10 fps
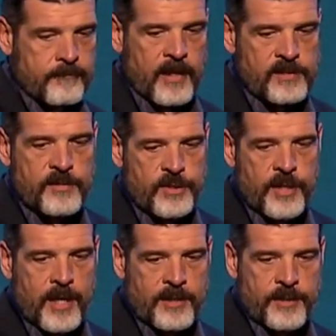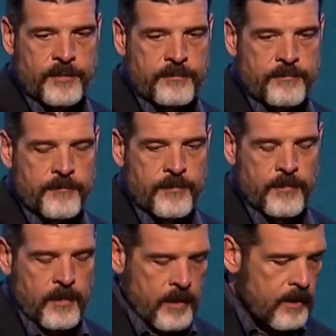That's what you got to do.
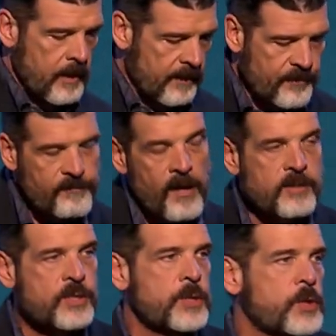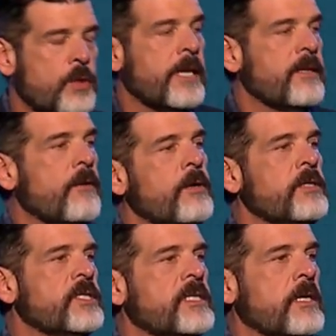If you've lost your strength, I
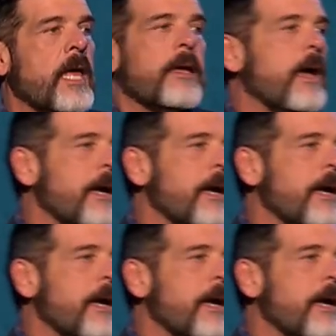want to just tell you, like,